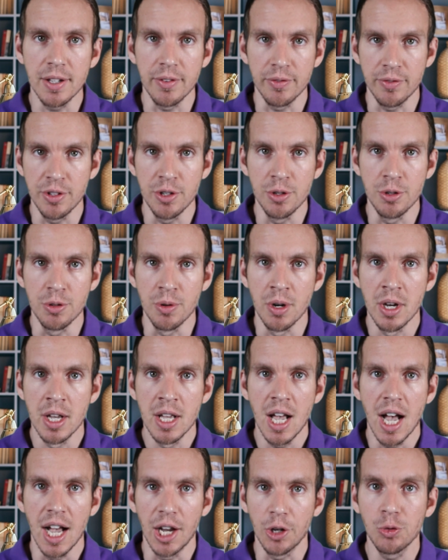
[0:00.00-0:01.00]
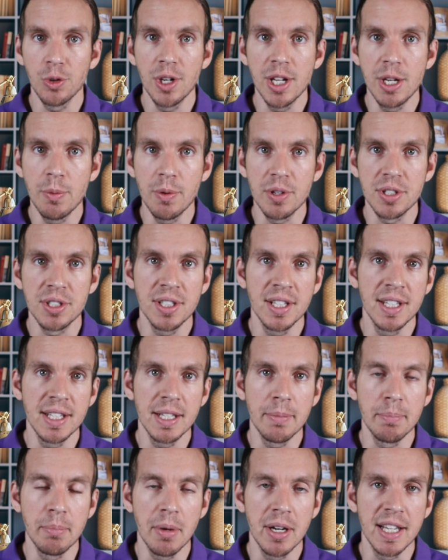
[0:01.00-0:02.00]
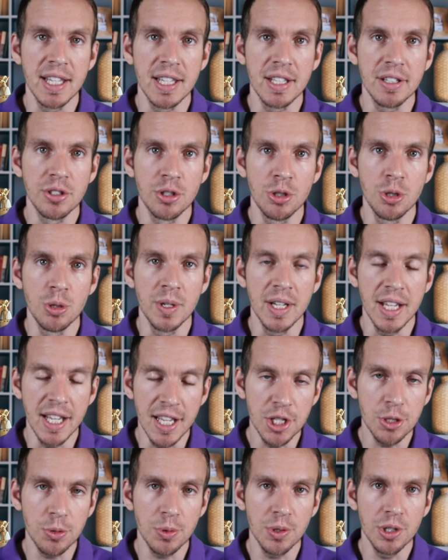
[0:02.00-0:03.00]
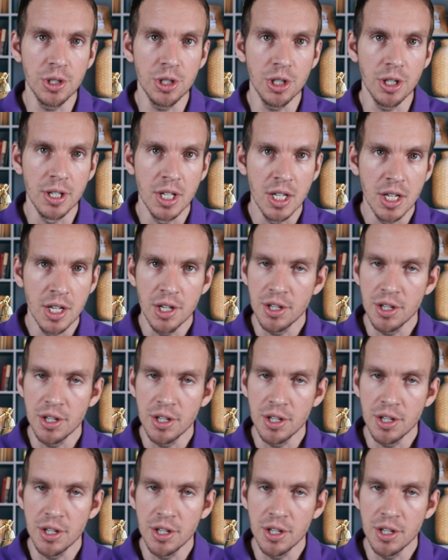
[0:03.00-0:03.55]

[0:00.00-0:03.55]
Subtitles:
If you agree with sending money to Israel,